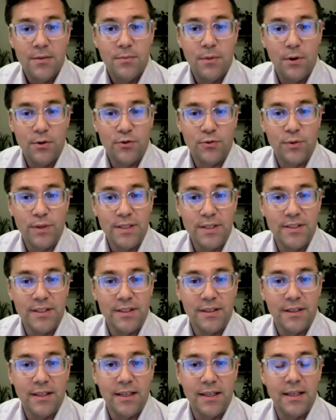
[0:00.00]
most
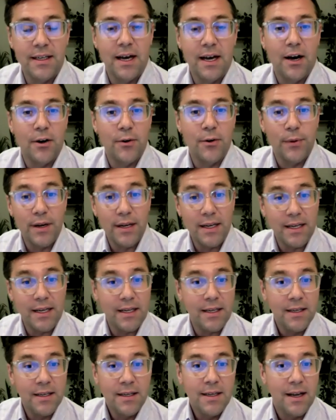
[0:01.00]
recently
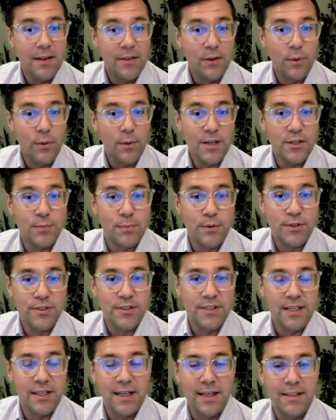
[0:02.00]
Henri, and the weeks
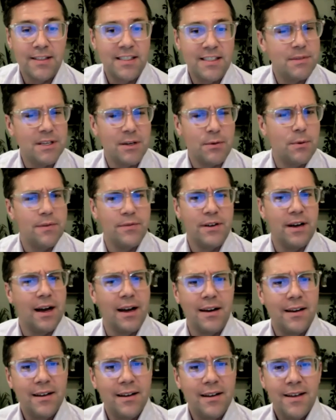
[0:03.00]
preceding, it seems like we've
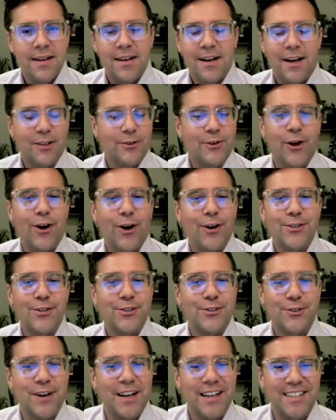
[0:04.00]
got a long
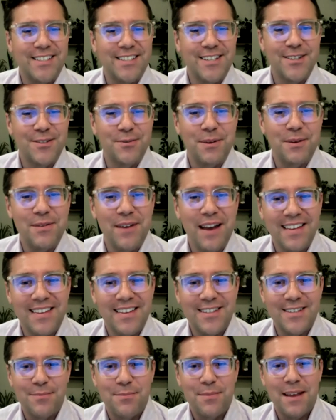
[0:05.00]
stretch since we've had
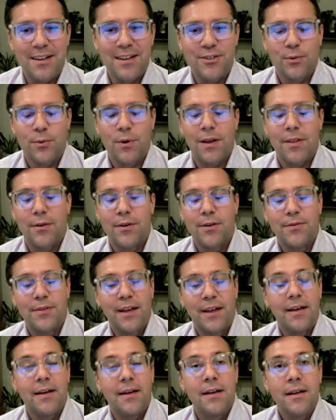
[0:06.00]
some major weather
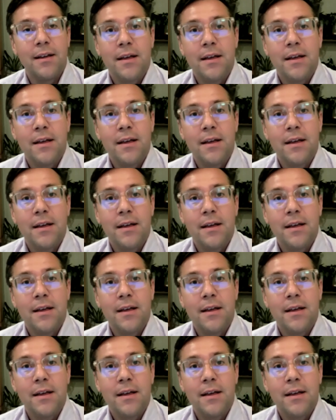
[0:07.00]
event.